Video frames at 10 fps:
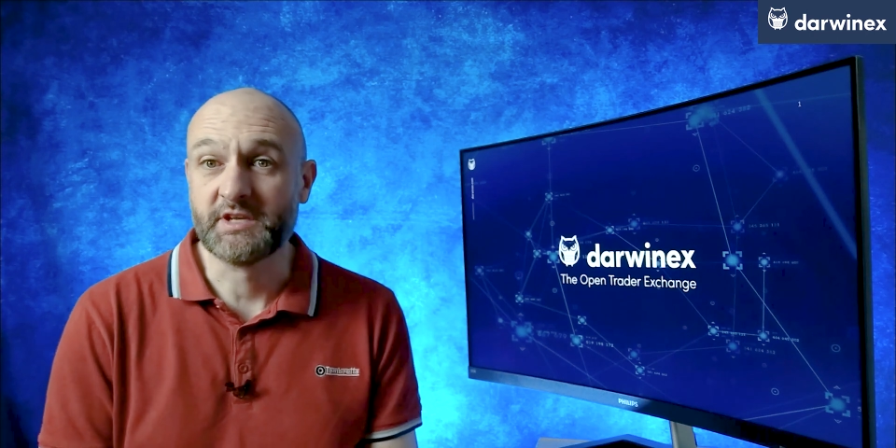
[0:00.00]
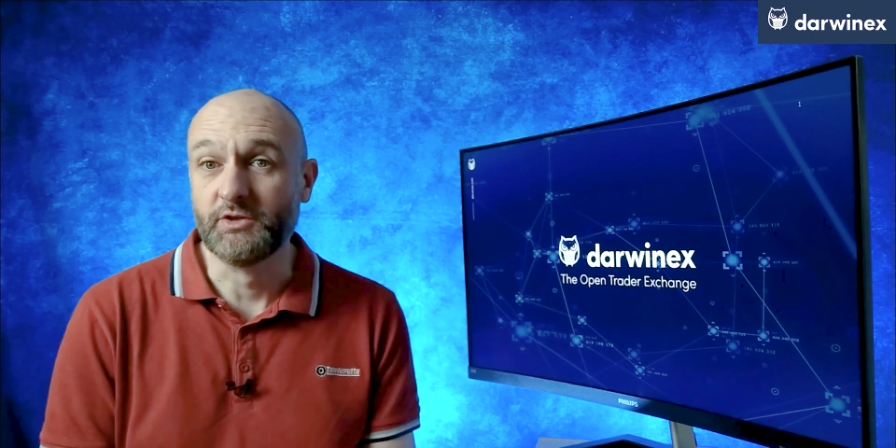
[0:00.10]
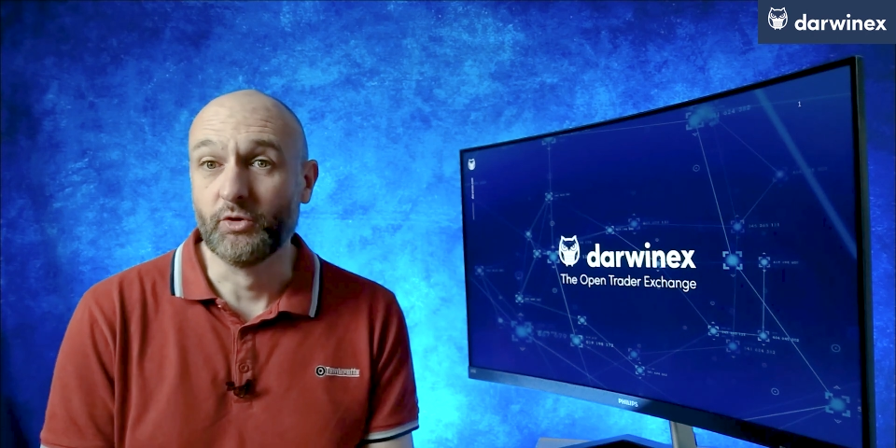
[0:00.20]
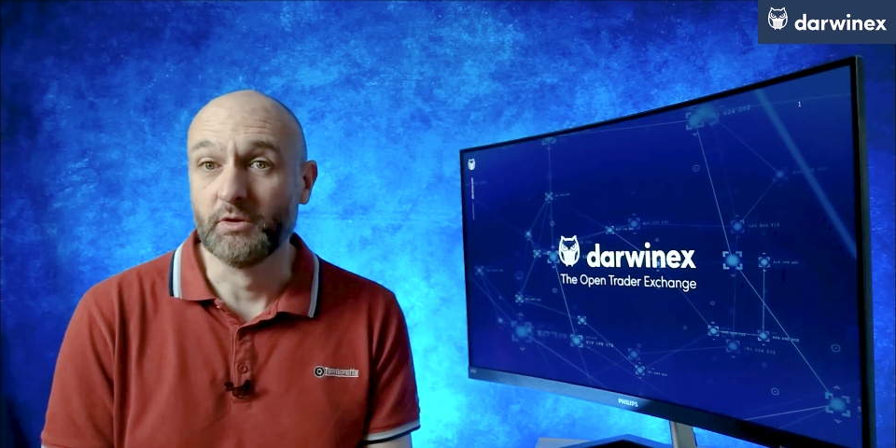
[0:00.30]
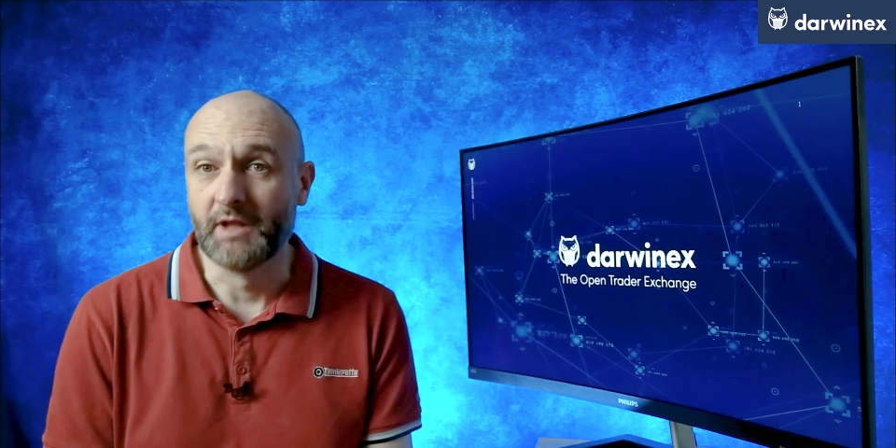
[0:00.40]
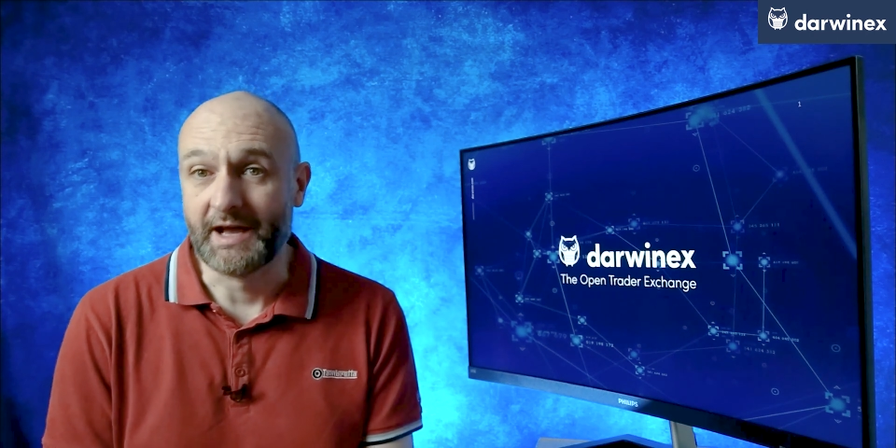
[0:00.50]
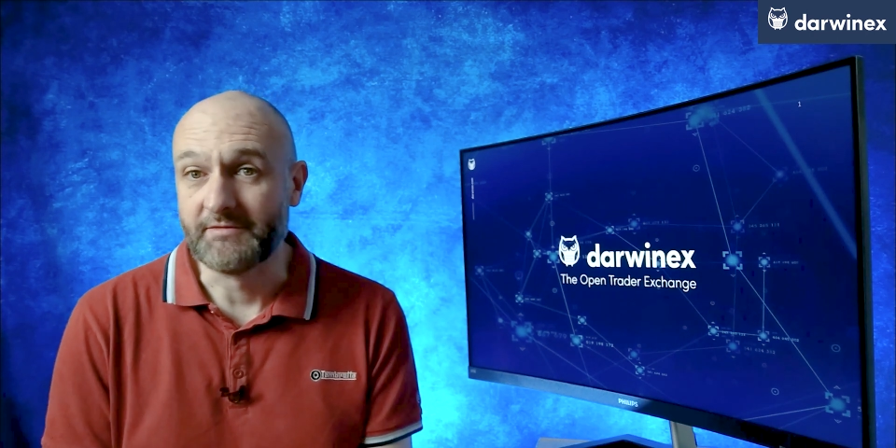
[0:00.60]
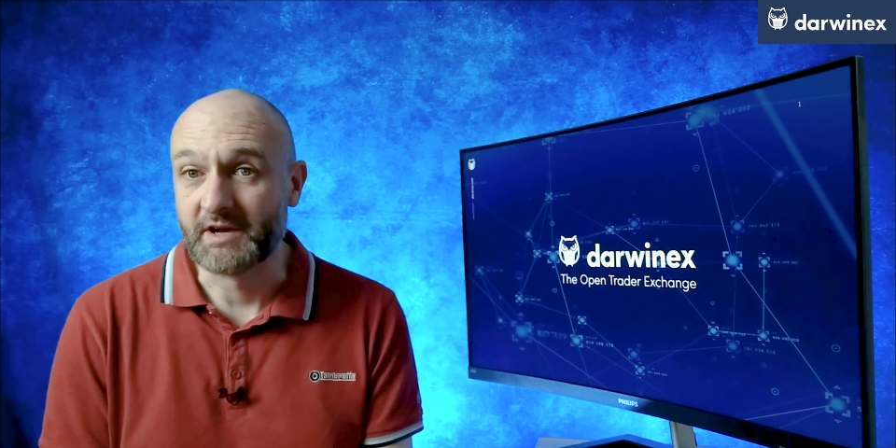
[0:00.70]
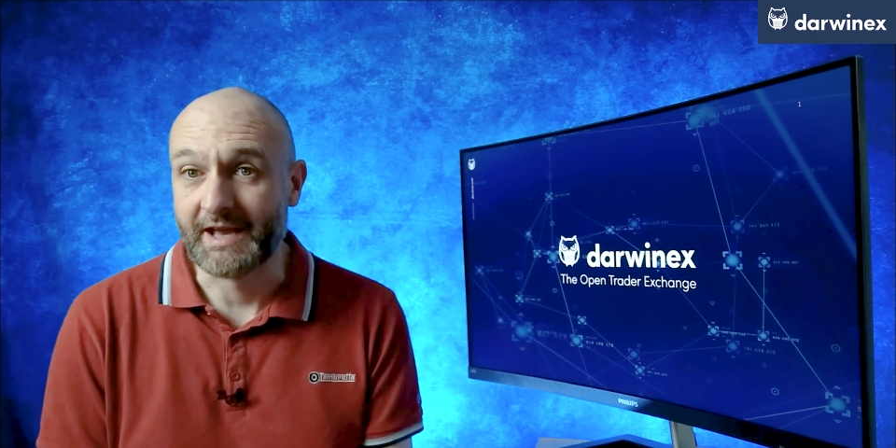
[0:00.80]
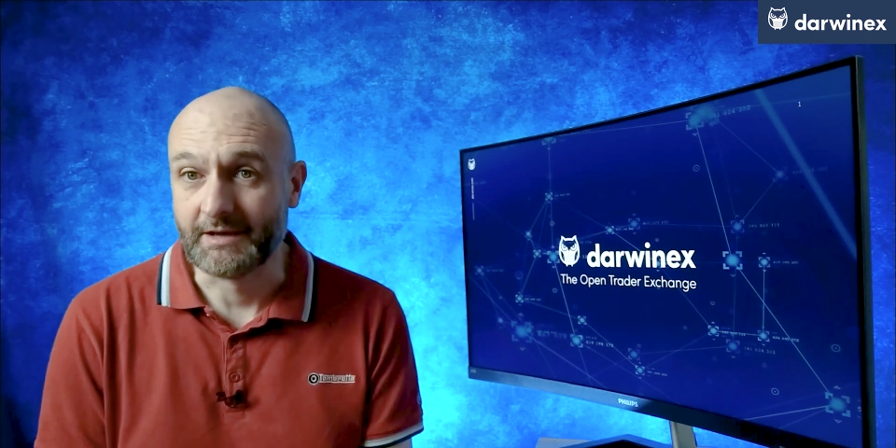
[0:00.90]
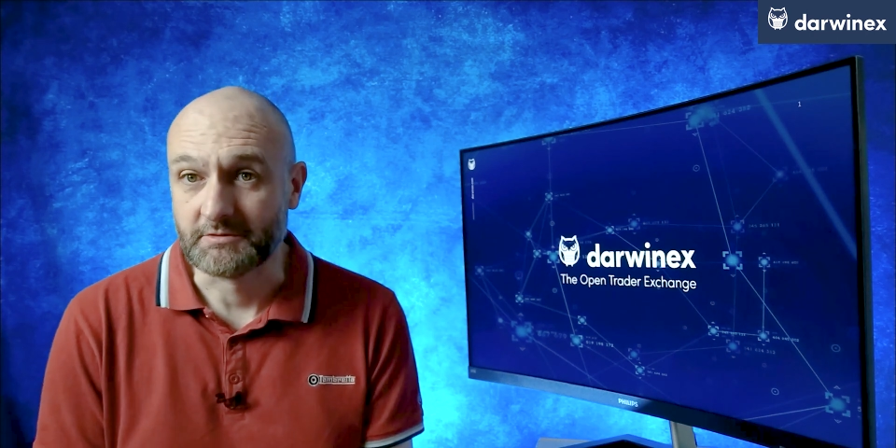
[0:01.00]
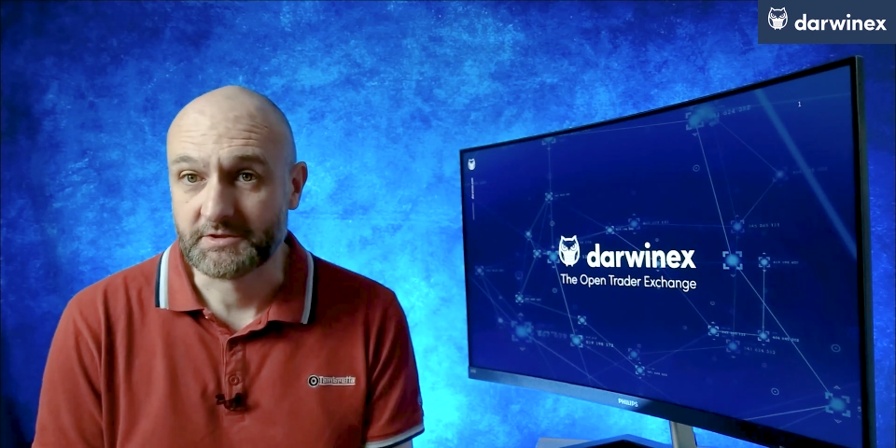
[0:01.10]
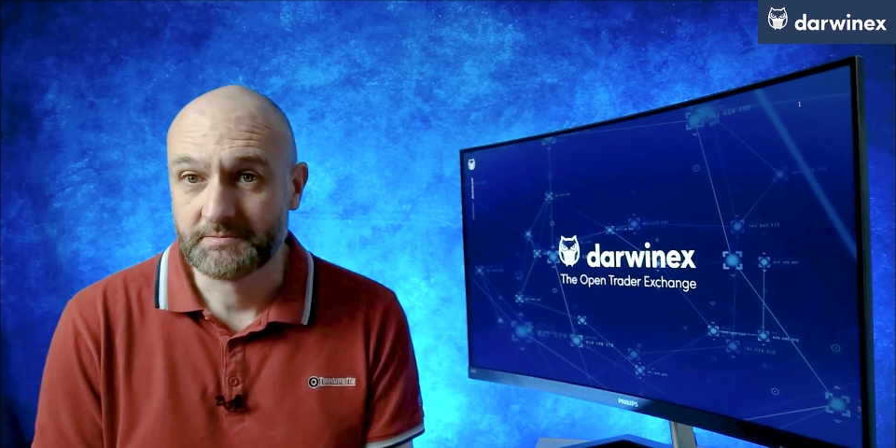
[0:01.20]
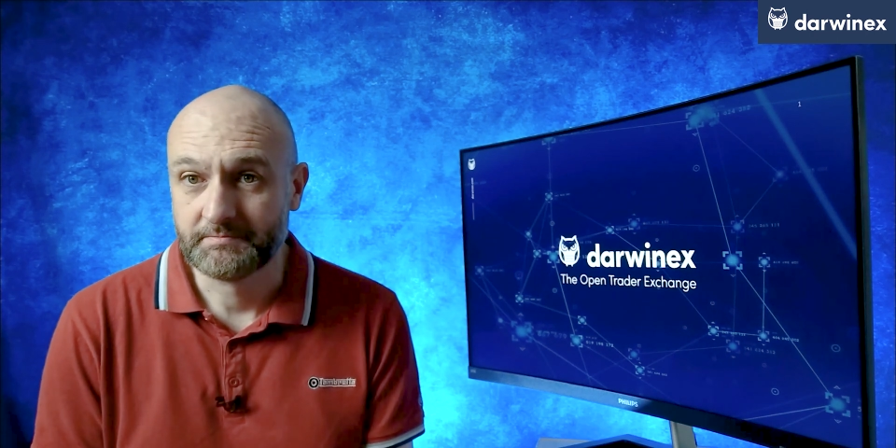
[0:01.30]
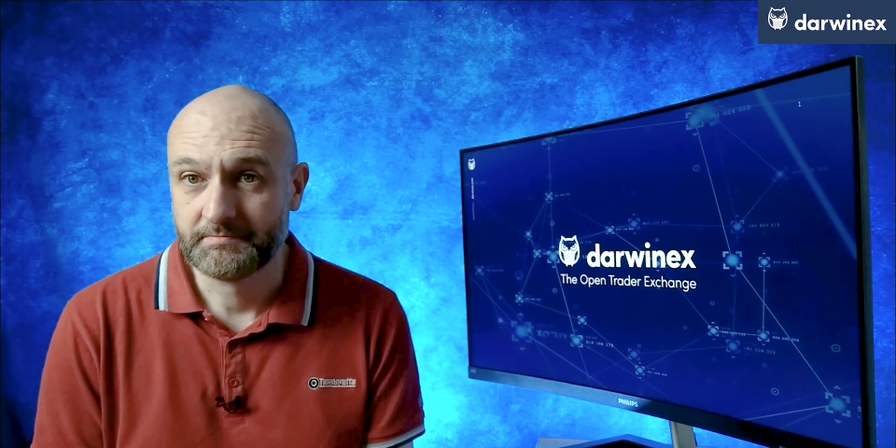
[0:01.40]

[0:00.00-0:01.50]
in your live account.